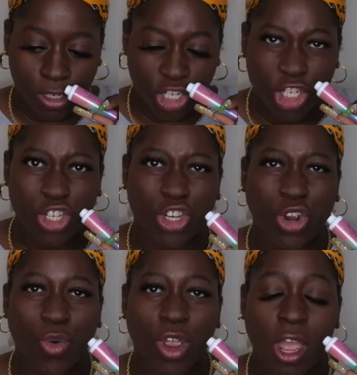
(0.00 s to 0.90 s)

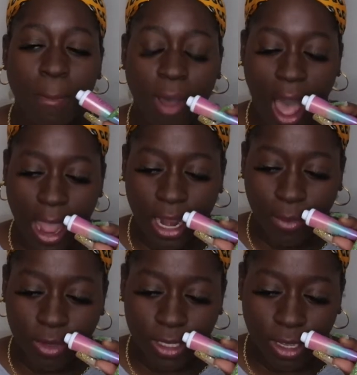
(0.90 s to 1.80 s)
sugary
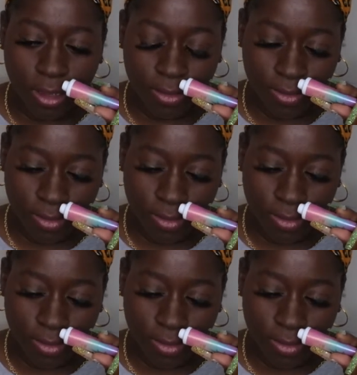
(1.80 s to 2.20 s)
pineapple scent.